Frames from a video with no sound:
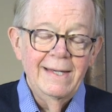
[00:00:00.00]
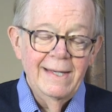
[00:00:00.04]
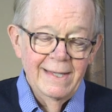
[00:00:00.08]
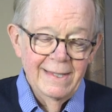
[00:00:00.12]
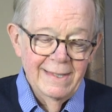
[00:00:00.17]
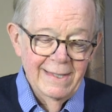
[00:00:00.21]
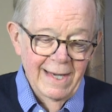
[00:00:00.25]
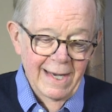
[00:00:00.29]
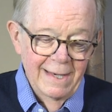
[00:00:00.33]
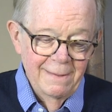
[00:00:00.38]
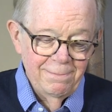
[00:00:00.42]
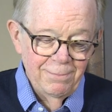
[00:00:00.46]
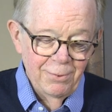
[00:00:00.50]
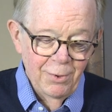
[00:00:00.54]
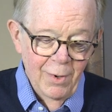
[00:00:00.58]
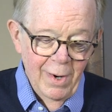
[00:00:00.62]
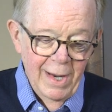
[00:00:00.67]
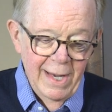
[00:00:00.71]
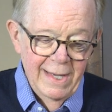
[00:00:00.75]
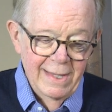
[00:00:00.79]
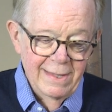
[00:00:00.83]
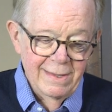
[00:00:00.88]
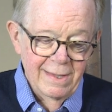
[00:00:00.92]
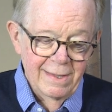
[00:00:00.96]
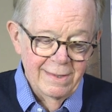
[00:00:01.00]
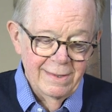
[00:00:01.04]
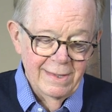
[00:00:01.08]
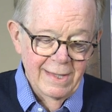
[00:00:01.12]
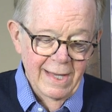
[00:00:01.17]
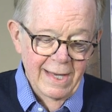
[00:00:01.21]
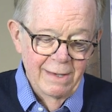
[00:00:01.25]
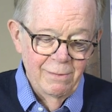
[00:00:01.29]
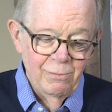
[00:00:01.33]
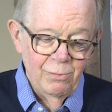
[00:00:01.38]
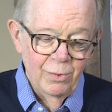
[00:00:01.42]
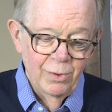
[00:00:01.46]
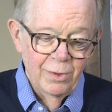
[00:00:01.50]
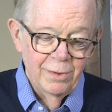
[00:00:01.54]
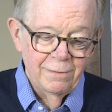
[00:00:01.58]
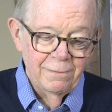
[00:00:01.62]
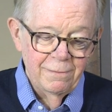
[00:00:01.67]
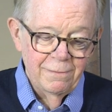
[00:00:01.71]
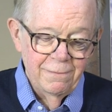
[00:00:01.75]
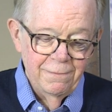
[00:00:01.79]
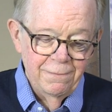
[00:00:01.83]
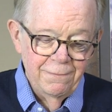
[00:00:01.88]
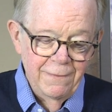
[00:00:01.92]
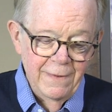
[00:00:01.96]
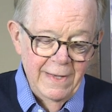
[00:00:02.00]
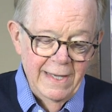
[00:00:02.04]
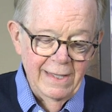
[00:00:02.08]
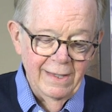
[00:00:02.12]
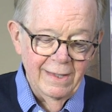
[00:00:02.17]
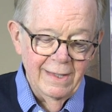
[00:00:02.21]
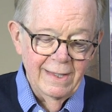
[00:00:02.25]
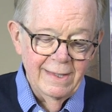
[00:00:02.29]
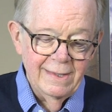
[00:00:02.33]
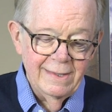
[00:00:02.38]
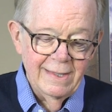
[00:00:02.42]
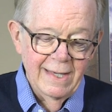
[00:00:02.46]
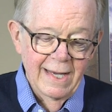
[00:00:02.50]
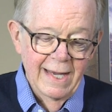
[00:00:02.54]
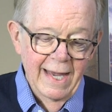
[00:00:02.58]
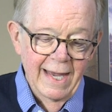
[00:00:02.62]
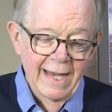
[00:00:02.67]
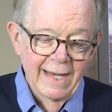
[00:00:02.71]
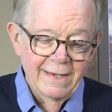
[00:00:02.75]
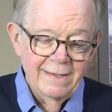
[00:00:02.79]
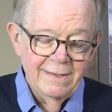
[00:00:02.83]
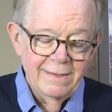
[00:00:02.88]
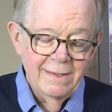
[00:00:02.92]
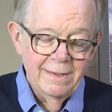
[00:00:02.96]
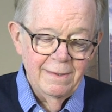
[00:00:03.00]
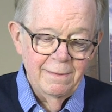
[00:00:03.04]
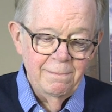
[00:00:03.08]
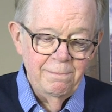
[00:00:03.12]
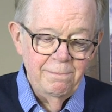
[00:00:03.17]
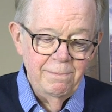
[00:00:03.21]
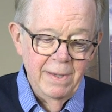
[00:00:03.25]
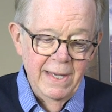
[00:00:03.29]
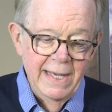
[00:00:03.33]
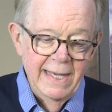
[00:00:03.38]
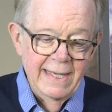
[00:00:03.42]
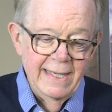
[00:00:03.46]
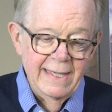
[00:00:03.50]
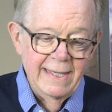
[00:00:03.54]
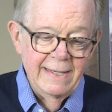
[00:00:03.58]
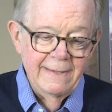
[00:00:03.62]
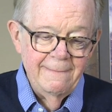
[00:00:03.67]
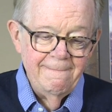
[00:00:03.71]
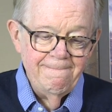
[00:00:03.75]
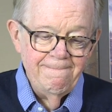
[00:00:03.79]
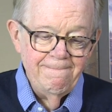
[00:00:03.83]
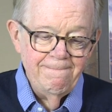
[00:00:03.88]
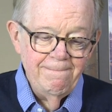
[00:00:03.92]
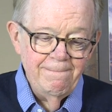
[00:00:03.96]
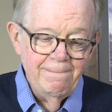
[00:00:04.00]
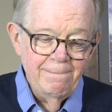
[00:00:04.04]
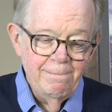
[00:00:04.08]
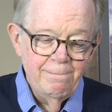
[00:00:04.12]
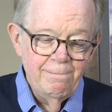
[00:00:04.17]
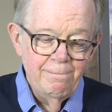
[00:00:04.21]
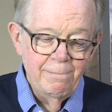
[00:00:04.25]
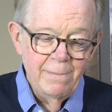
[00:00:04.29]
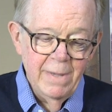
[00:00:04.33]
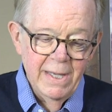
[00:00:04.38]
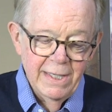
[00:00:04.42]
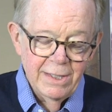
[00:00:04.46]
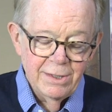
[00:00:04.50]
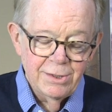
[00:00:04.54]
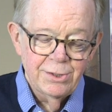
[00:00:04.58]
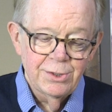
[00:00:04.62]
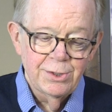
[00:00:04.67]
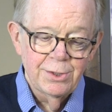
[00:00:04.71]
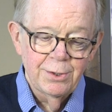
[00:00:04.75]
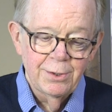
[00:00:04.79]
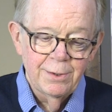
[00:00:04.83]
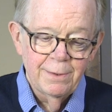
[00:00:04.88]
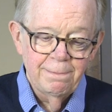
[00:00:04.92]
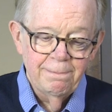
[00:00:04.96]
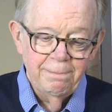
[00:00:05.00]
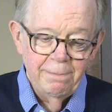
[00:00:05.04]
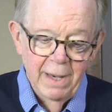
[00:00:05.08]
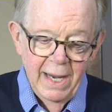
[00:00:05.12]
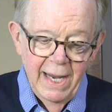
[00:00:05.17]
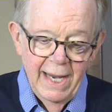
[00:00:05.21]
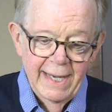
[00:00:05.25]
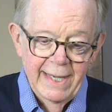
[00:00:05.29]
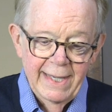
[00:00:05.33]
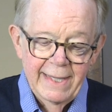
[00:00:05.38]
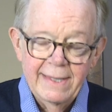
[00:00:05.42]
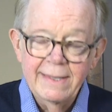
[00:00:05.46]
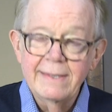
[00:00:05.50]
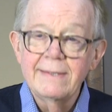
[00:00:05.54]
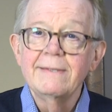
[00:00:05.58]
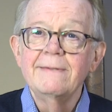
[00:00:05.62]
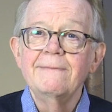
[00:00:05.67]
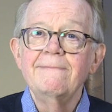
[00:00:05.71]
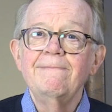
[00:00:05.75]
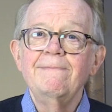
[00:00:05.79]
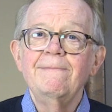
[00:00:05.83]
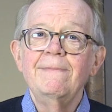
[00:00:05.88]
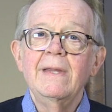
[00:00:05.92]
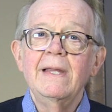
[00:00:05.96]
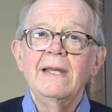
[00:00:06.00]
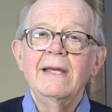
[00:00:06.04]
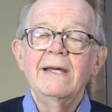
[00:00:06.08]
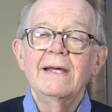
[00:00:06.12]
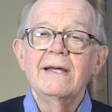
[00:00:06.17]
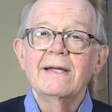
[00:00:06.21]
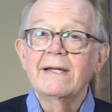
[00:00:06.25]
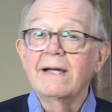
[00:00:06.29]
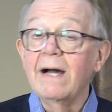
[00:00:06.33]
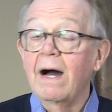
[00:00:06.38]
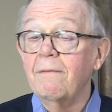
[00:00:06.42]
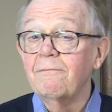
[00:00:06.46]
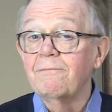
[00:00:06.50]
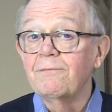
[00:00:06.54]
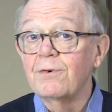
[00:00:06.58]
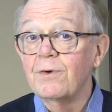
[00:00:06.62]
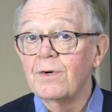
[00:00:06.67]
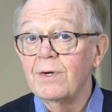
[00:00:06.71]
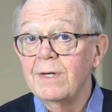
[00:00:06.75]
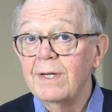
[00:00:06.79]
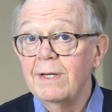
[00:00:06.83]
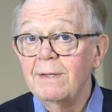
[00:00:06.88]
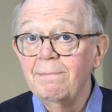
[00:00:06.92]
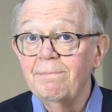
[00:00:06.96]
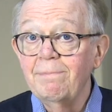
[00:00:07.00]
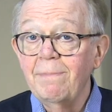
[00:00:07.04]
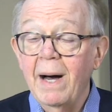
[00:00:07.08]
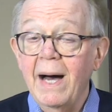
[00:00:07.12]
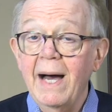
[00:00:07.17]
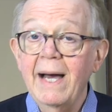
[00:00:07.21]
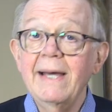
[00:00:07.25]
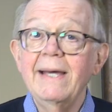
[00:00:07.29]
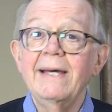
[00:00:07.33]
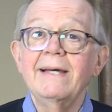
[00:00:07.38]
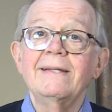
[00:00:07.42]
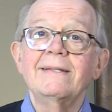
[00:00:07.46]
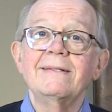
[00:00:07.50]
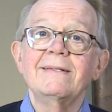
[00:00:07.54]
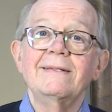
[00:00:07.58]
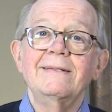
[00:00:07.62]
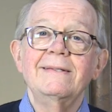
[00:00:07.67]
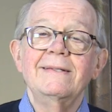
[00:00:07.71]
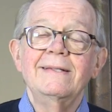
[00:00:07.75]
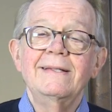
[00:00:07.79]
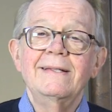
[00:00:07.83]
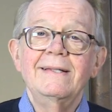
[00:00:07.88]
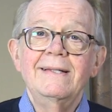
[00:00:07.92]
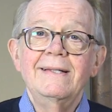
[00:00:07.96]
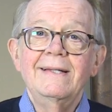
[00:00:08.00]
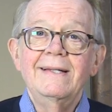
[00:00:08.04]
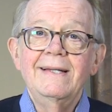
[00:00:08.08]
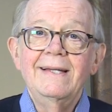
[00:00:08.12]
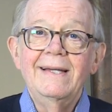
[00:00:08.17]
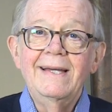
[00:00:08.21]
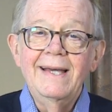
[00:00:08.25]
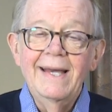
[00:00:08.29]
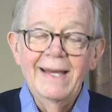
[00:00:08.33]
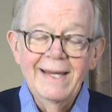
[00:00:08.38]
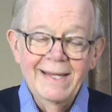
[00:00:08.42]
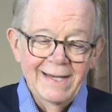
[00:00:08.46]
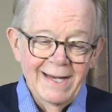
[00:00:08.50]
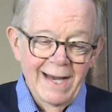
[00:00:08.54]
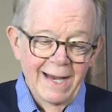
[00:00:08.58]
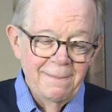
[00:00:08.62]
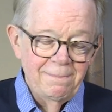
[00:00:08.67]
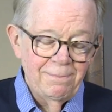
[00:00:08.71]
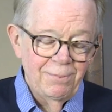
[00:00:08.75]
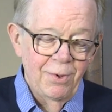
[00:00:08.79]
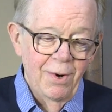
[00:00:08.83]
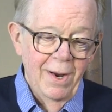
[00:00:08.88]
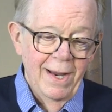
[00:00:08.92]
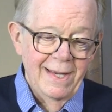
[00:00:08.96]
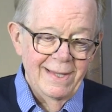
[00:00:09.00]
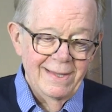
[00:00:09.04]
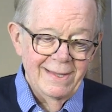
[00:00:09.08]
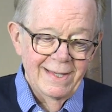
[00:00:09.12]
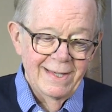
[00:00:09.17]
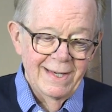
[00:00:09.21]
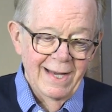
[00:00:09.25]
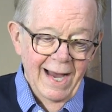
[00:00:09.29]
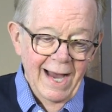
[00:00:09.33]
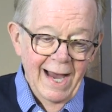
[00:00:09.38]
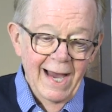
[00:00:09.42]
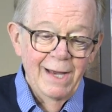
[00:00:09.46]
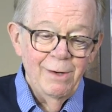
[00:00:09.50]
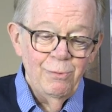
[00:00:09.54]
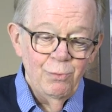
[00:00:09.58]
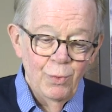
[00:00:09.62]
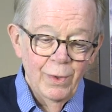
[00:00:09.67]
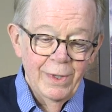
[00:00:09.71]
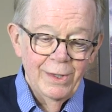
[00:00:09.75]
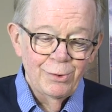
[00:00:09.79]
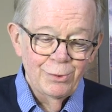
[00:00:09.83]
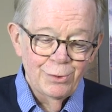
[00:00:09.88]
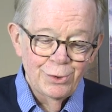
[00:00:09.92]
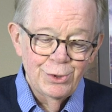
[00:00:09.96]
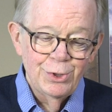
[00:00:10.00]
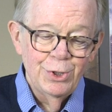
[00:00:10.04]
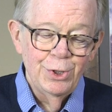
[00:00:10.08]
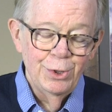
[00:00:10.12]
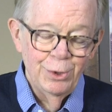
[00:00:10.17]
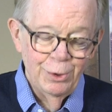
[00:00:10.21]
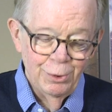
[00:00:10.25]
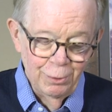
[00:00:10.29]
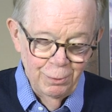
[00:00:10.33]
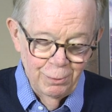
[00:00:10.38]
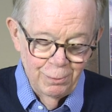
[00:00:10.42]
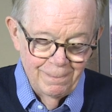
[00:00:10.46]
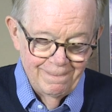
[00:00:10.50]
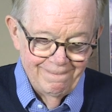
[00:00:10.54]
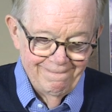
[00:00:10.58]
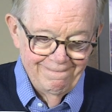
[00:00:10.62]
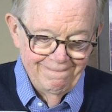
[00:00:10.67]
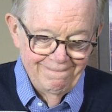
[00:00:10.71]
And I pray that they will feel it and be ministered by it, comforted by it. And I pray that I will too.